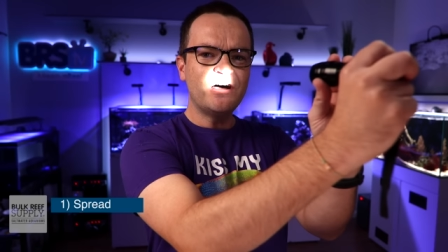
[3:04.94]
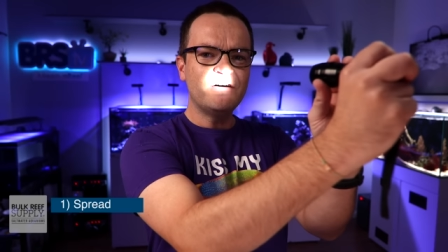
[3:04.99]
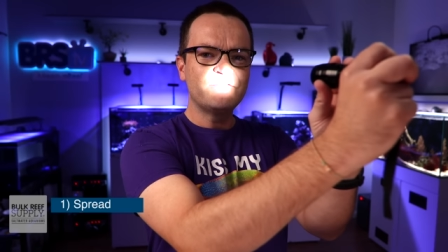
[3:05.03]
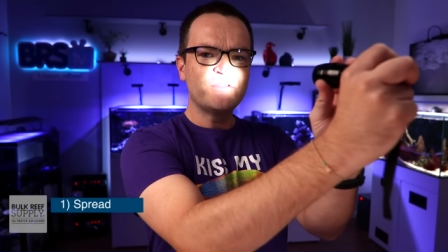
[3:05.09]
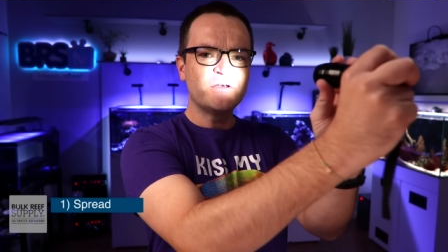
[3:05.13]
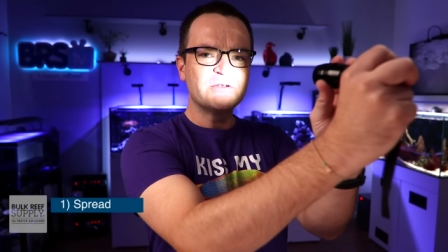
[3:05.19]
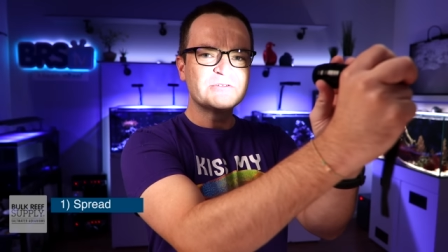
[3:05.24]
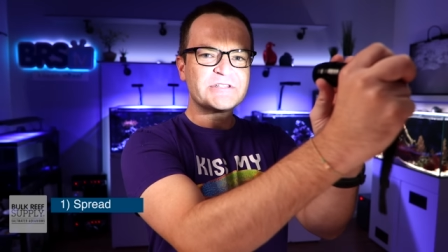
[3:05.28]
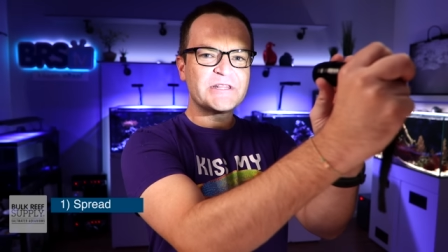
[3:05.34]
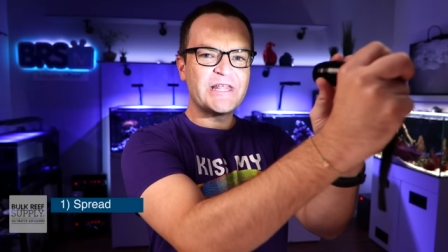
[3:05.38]
of
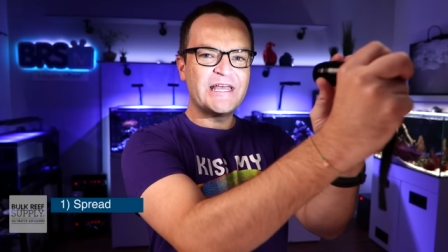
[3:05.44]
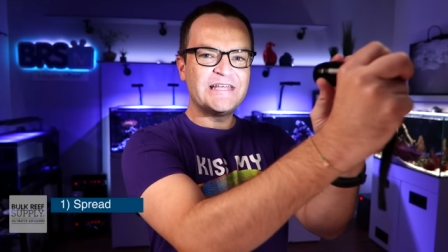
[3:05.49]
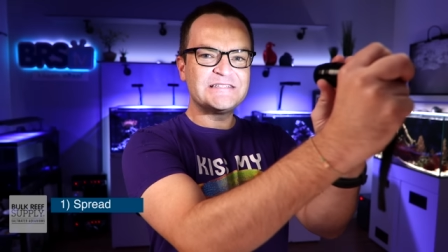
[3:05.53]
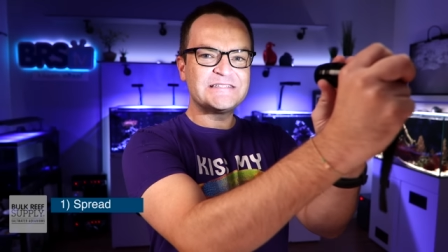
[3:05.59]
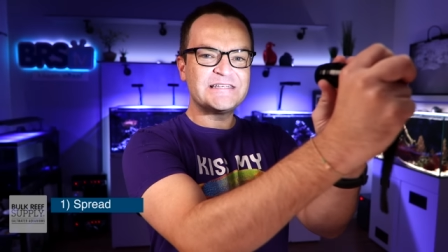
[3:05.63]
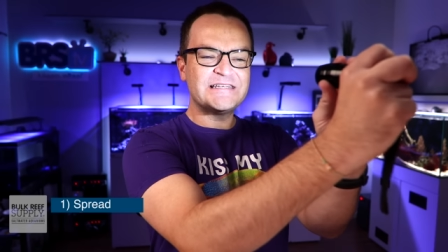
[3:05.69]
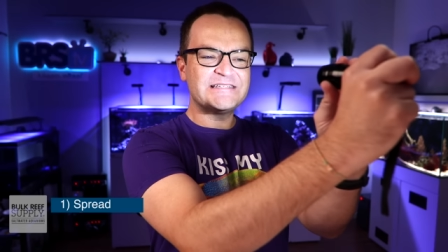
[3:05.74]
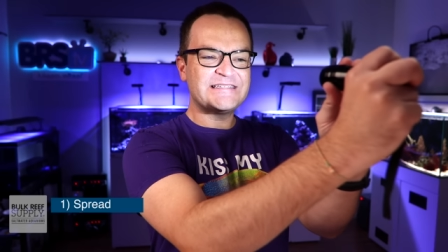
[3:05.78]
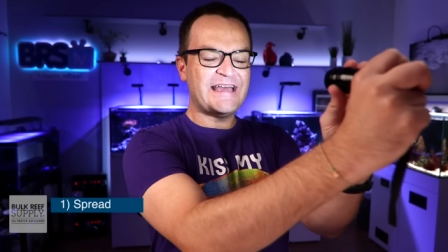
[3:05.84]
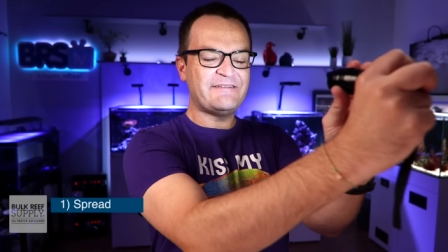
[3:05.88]
those
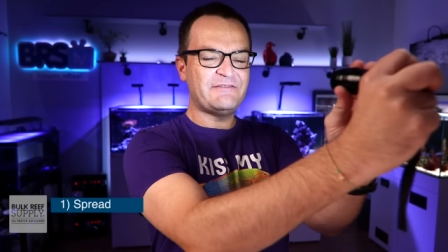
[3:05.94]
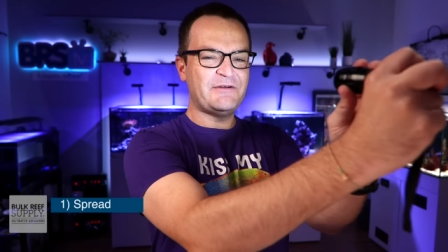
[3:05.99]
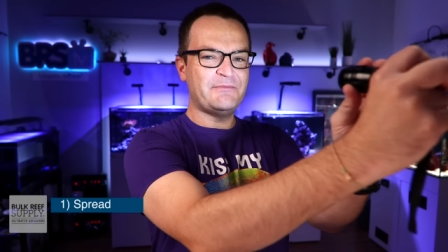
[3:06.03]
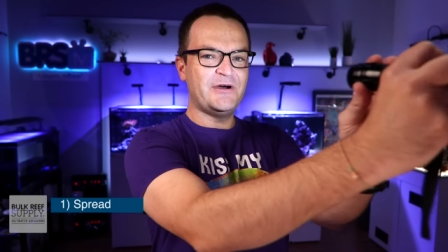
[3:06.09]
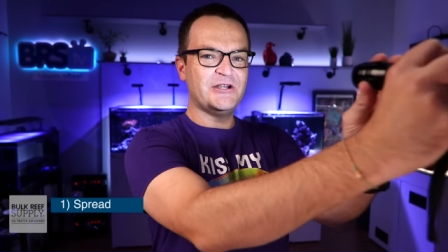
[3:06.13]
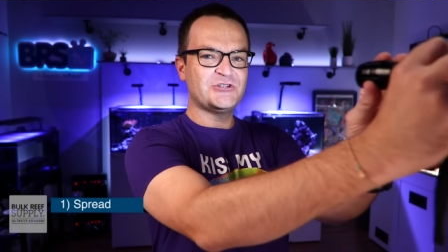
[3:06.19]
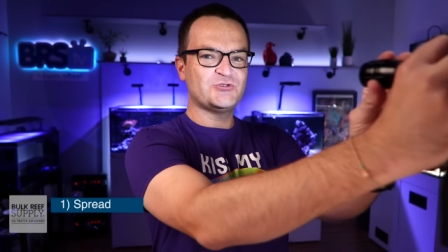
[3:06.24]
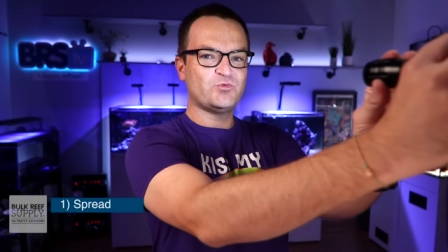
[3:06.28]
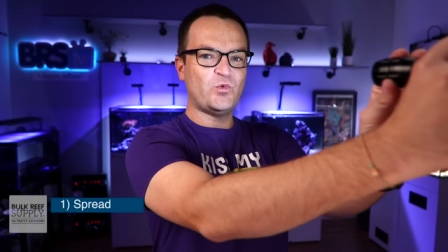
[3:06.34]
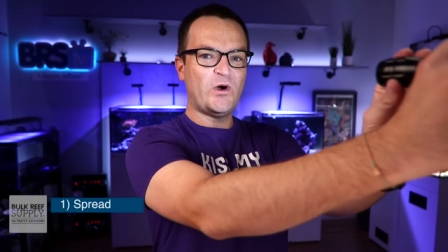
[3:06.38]
lenses have a
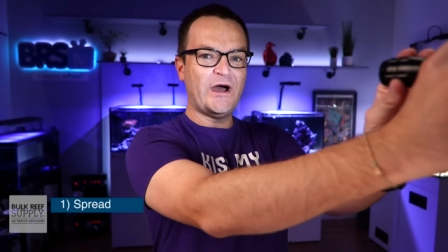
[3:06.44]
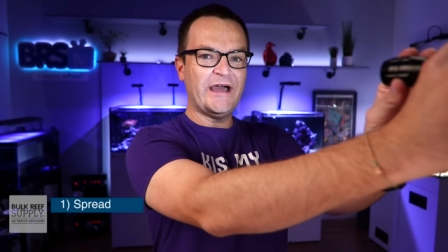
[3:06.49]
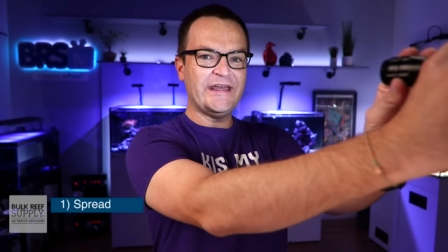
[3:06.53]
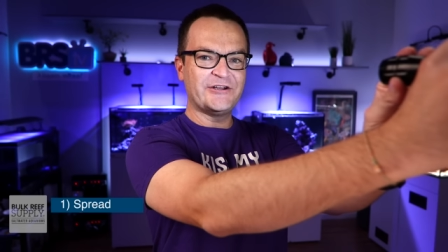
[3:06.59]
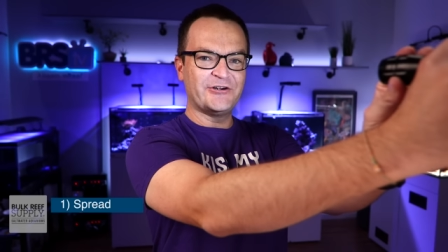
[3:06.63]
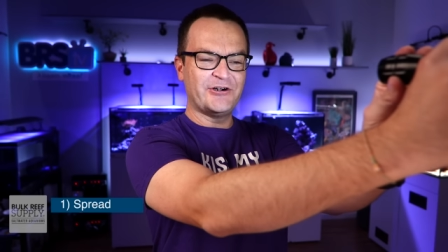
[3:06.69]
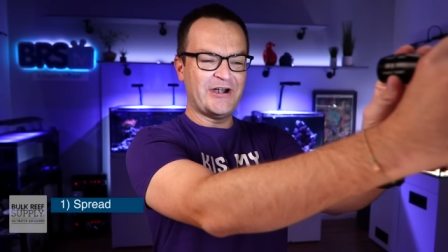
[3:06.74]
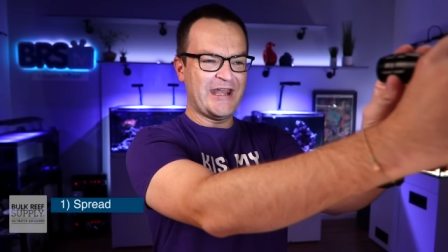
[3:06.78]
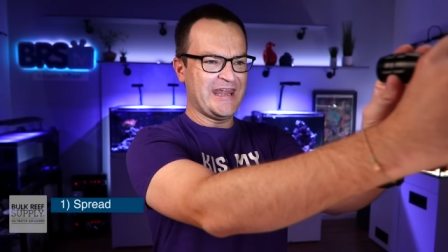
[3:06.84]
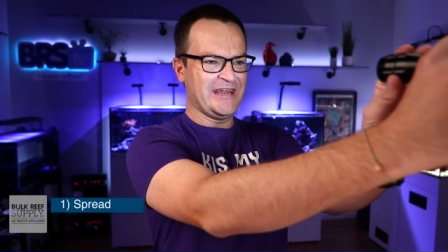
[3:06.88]
much
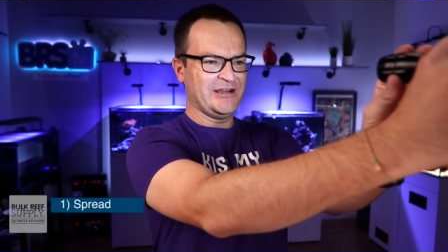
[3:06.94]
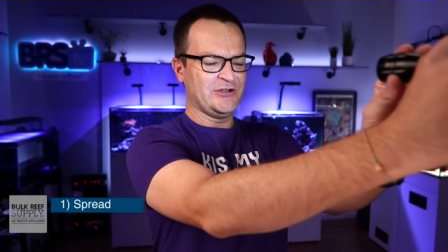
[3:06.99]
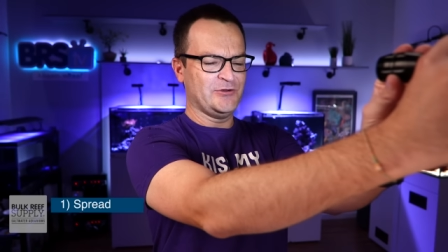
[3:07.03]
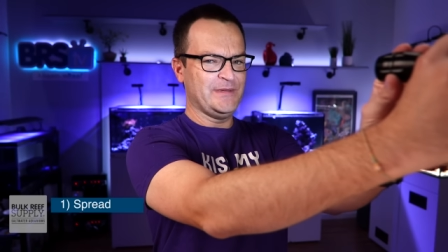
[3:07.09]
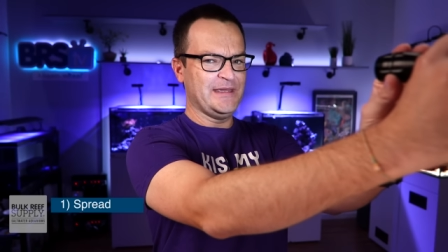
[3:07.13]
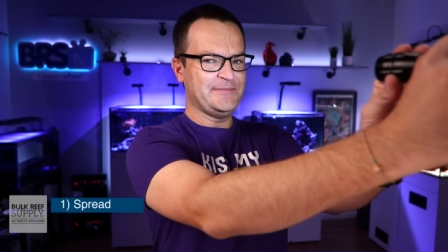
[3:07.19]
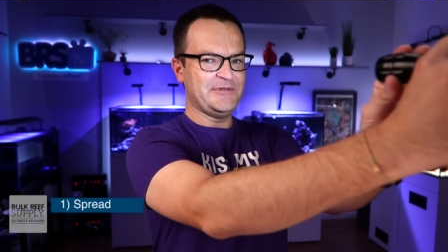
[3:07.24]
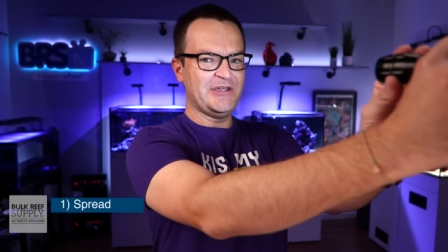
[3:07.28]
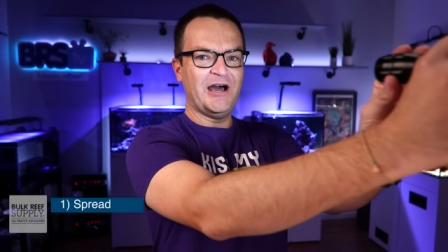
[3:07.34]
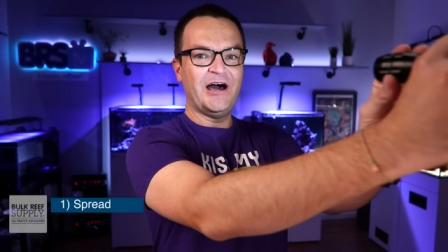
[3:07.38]
wider angle,
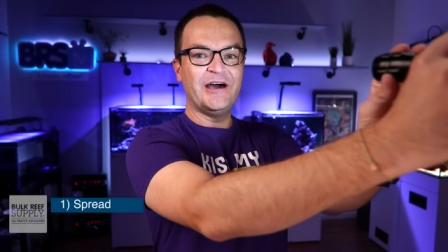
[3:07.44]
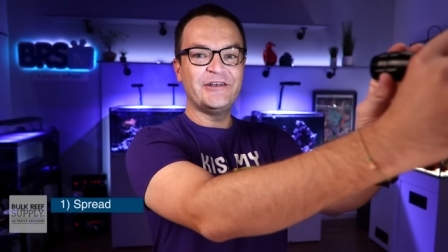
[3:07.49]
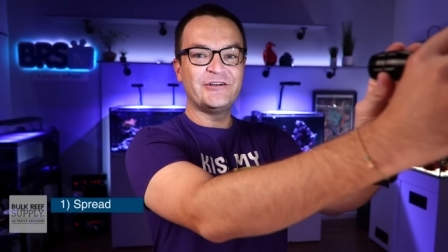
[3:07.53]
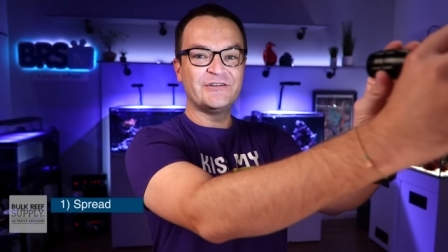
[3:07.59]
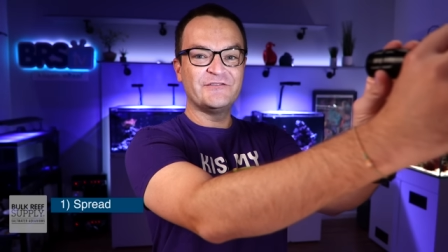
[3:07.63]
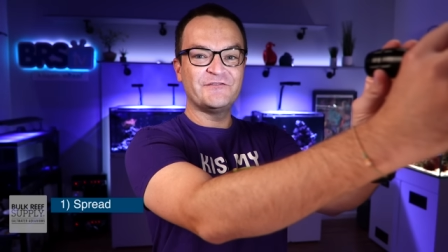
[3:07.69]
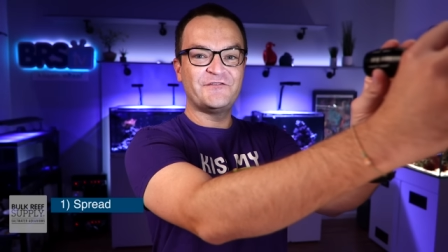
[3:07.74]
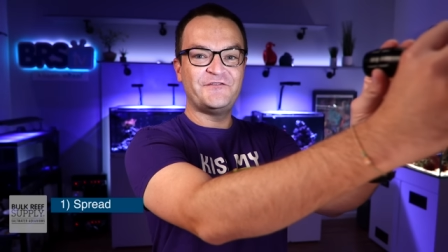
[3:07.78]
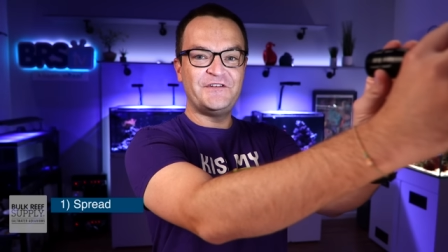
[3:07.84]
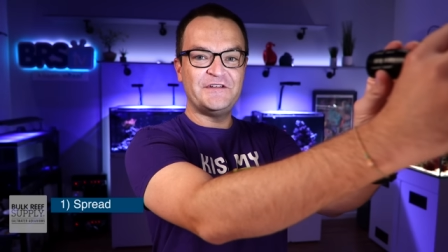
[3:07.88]
maybe
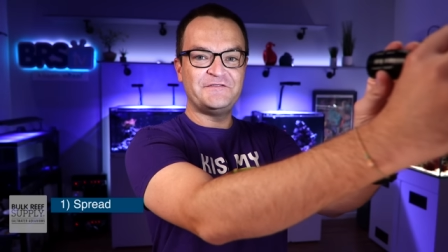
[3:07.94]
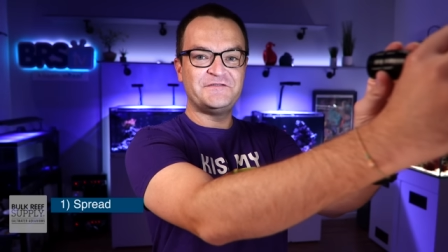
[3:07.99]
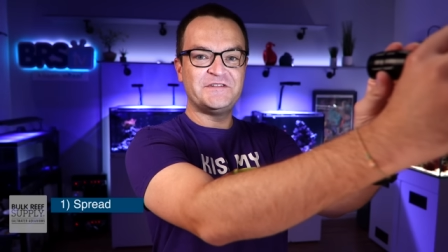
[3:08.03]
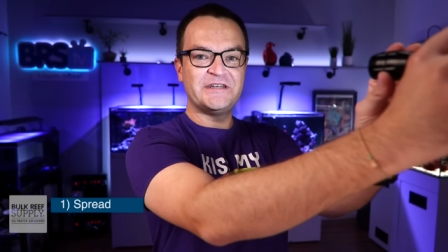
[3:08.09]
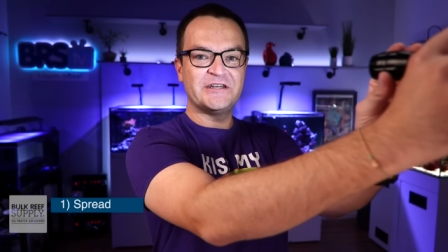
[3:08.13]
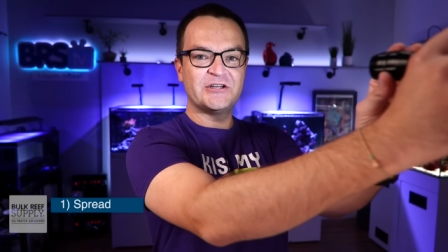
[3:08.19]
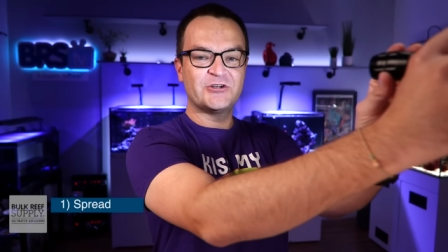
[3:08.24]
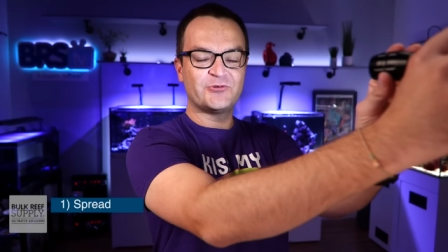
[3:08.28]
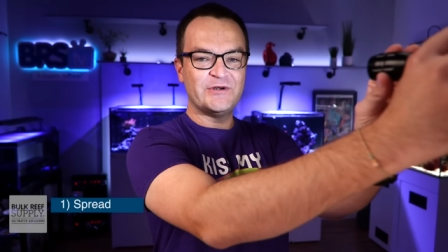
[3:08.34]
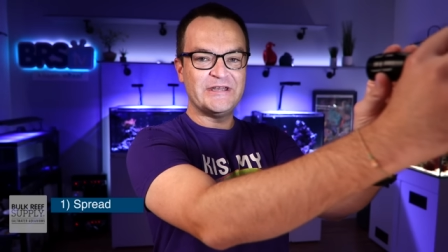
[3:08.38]
150
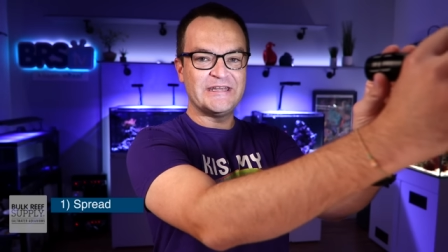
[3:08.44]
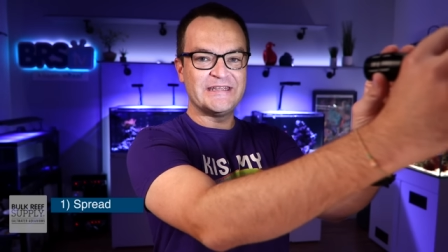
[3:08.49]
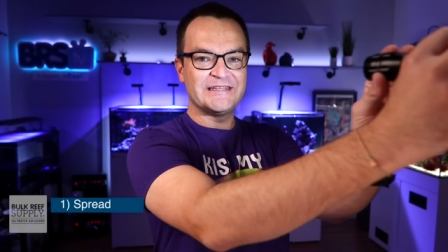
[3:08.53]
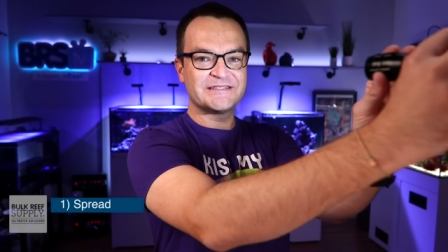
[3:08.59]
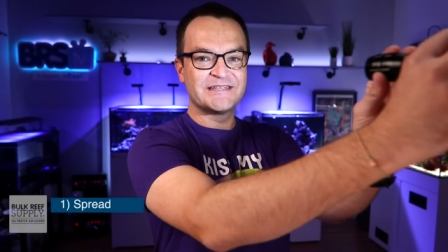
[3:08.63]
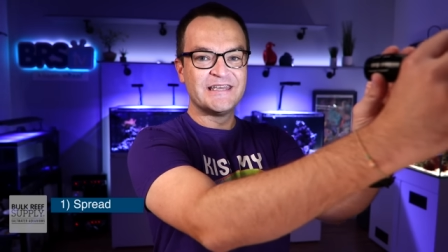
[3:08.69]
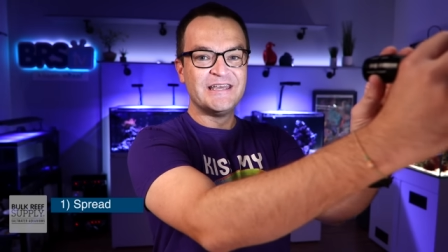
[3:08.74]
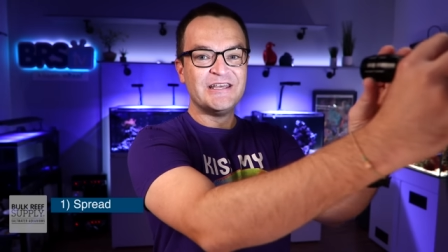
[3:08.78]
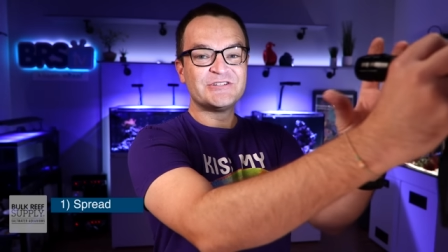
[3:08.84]
degrees,